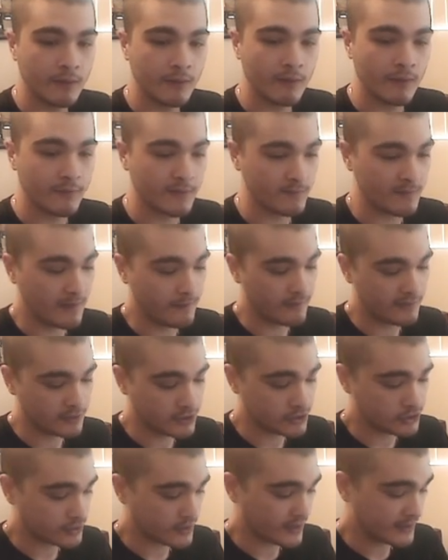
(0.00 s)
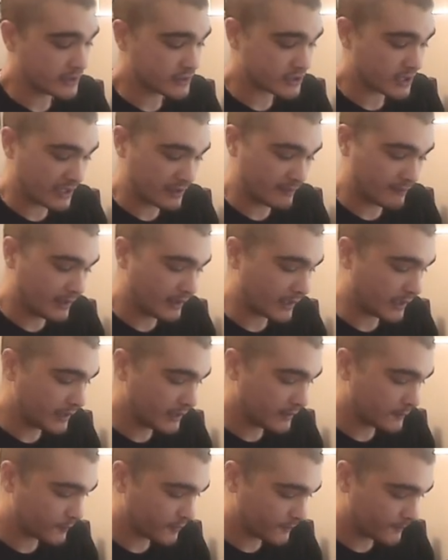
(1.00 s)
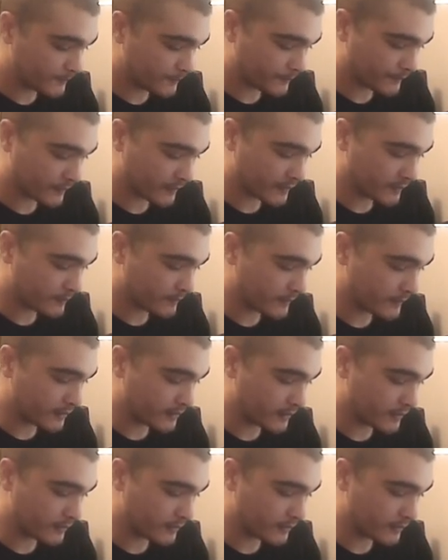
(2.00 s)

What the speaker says: or that maybe they're just trying to generate hype. But